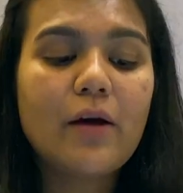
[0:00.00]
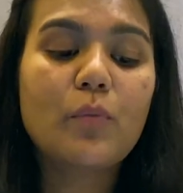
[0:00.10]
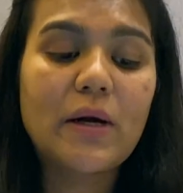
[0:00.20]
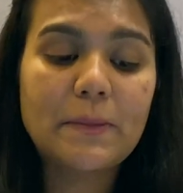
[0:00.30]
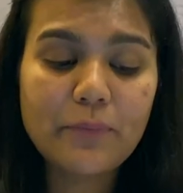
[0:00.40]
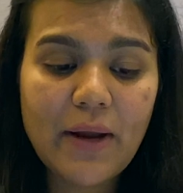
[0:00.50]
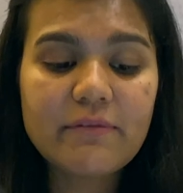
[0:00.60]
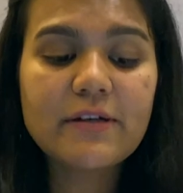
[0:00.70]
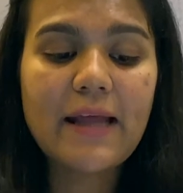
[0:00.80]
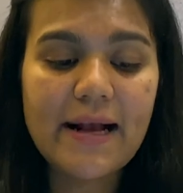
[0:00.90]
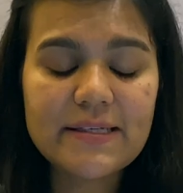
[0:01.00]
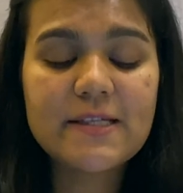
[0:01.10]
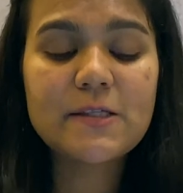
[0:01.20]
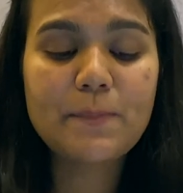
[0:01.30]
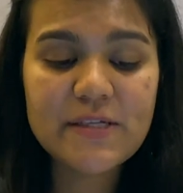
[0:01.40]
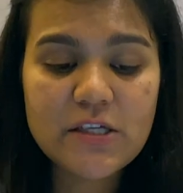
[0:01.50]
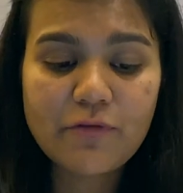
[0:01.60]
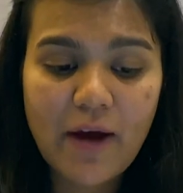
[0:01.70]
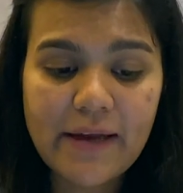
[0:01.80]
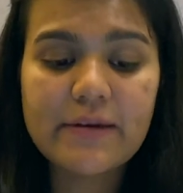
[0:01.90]
while private access
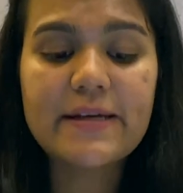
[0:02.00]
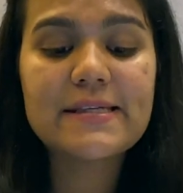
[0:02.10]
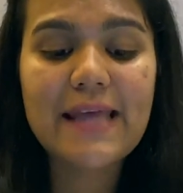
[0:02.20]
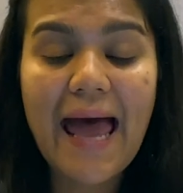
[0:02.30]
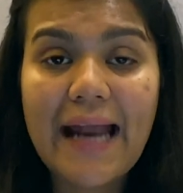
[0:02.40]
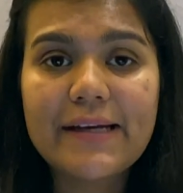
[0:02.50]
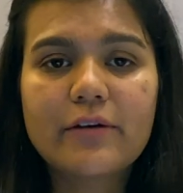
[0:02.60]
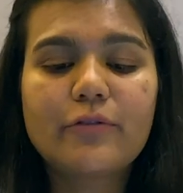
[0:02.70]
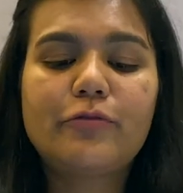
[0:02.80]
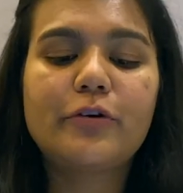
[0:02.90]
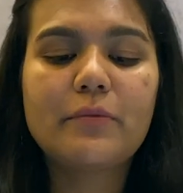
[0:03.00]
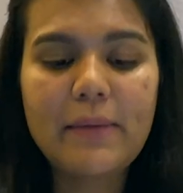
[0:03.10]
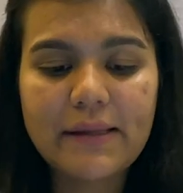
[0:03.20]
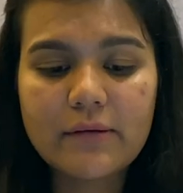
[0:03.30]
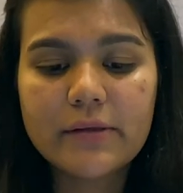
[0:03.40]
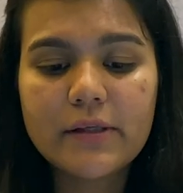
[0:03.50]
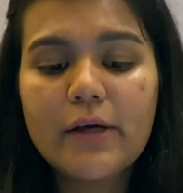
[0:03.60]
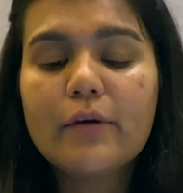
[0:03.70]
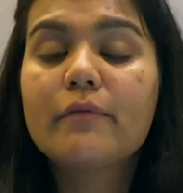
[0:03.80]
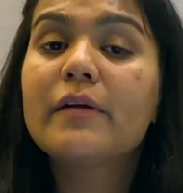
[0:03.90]
specifier is added for a method
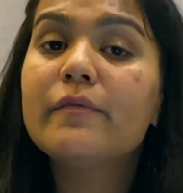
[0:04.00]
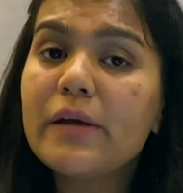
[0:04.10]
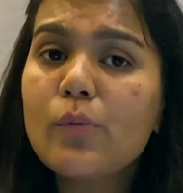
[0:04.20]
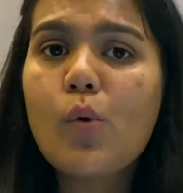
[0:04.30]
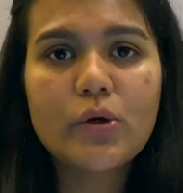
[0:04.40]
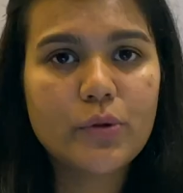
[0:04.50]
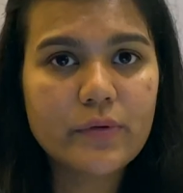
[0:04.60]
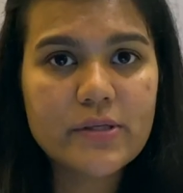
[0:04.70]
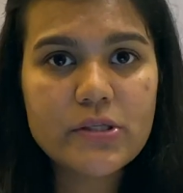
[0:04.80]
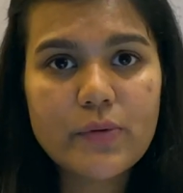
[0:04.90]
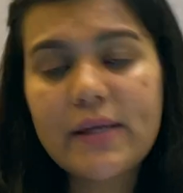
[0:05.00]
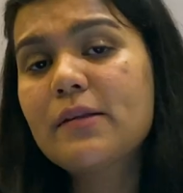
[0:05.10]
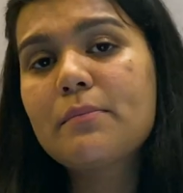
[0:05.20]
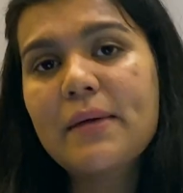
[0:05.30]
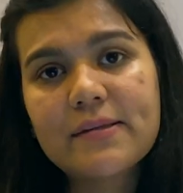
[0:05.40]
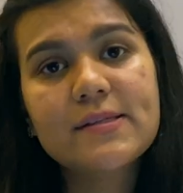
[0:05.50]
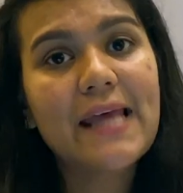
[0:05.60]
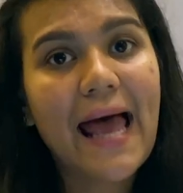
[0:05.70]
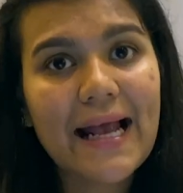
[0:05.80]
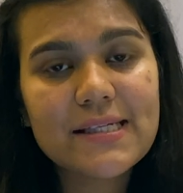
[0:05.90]
when we want to restrict the
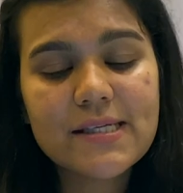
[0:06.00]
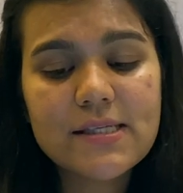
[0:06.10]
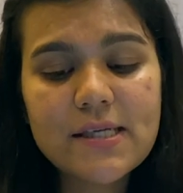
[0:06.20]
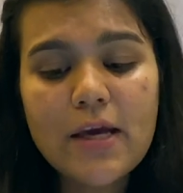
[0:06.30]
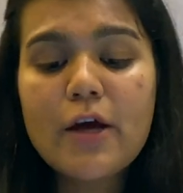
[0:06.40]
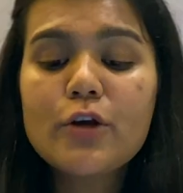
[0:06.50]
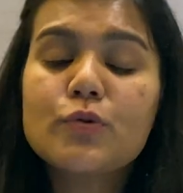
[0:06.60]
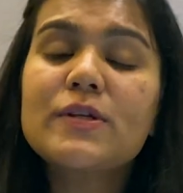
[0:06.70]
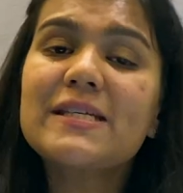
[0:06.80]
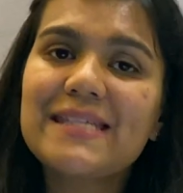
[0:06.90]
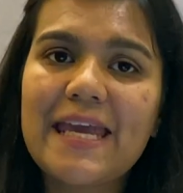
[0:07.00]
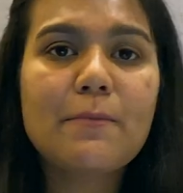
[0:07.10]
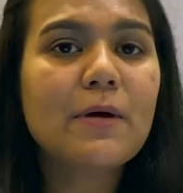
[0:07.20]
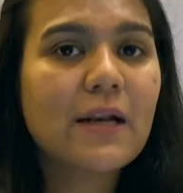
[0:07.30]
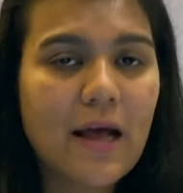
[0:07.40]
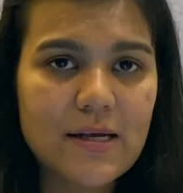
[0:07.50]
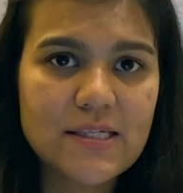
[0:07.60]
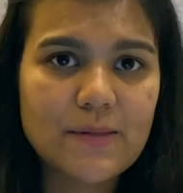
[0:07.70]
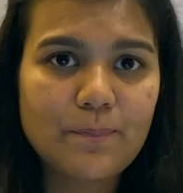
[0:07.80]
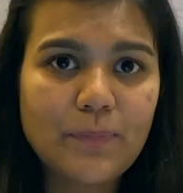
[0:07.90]
method's access to the same
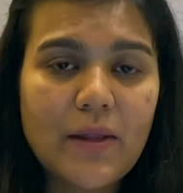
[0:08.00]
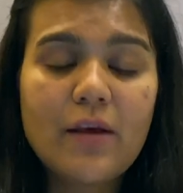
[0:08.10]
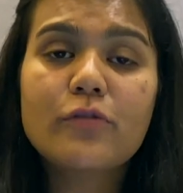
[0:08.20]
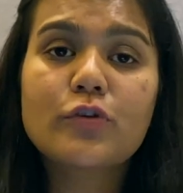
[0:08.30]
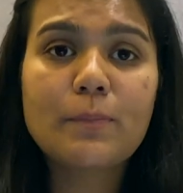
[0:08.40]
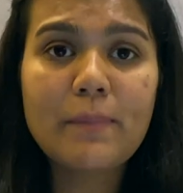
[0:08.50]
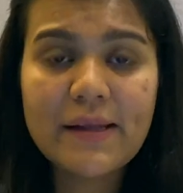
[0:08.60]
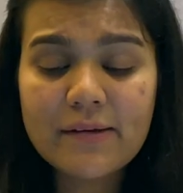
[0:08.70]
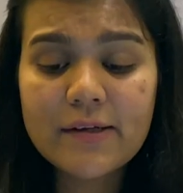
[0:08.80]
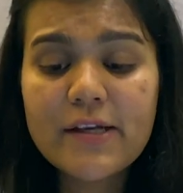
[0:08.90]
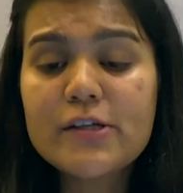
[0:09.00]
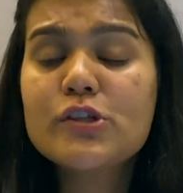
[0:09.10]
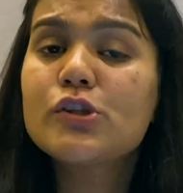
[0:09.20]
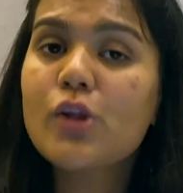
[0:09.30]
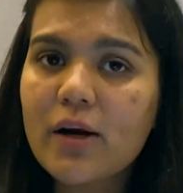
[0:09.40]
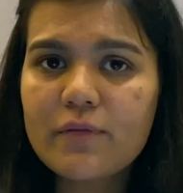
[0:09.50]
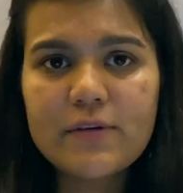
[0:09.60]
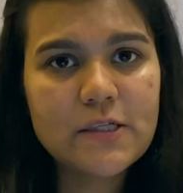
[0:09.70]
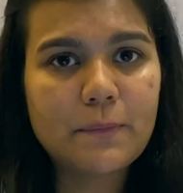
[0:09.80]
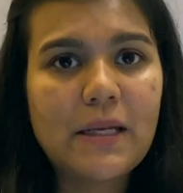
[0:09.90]
class. So the method is not
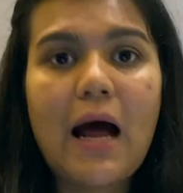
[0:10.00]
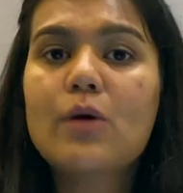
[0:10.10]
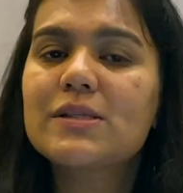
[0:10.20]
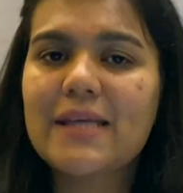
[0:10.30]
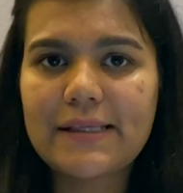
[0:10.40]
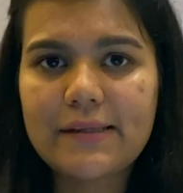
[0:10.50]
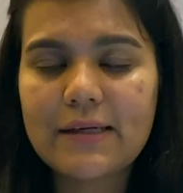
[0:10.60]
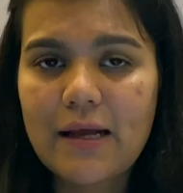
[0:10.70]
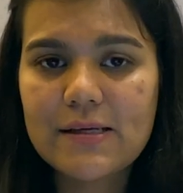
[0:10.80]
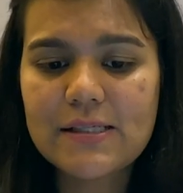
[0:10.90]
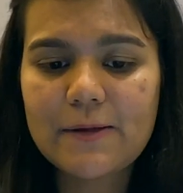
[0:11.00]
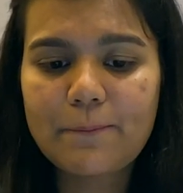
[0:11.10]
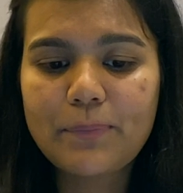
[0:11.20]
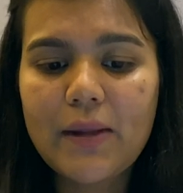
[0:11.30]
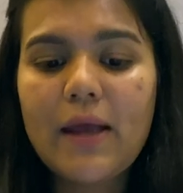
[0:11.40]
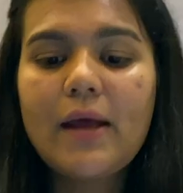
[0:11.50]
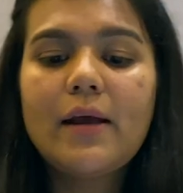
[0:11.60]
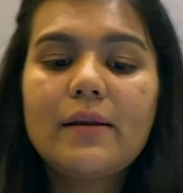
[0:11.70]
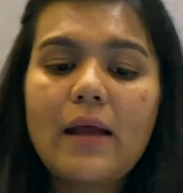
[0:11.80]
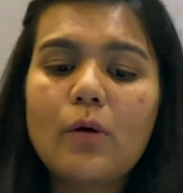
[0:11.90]
visible outside the class.
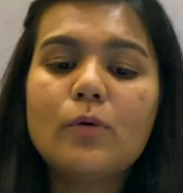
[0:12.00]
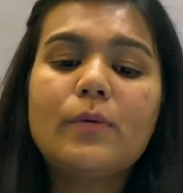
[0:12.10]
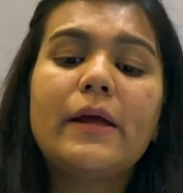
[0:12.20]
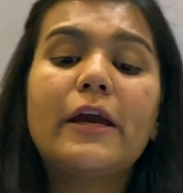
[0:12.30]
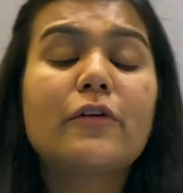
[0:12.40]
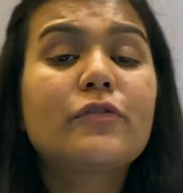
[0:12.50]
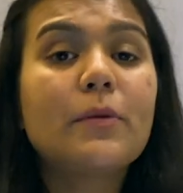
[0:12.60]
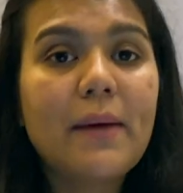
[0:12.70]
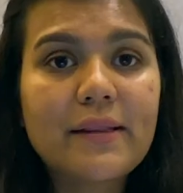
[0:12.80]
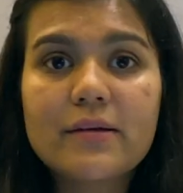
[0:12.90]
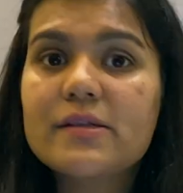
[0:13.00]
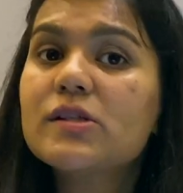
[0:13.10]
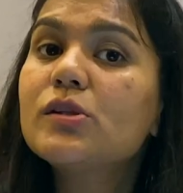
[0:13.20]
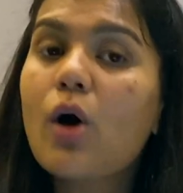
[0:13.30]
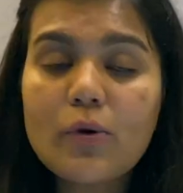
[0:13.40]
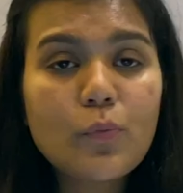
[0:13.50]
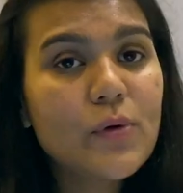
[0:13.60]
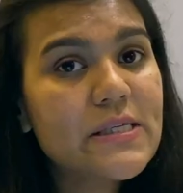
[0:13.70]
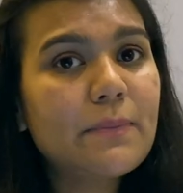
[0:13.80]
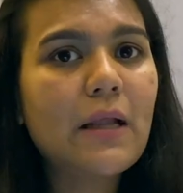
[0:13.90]
Now, if the method is not
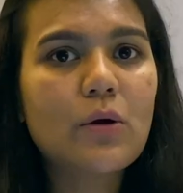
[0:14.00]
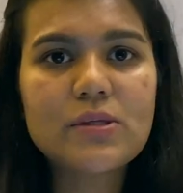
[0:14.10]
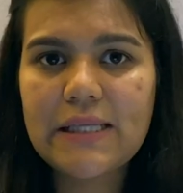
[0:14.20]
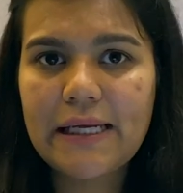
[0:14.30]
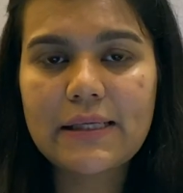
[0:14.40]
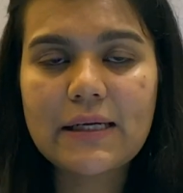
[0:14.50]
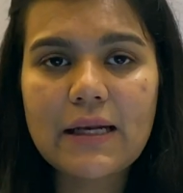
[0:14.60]
visible outside the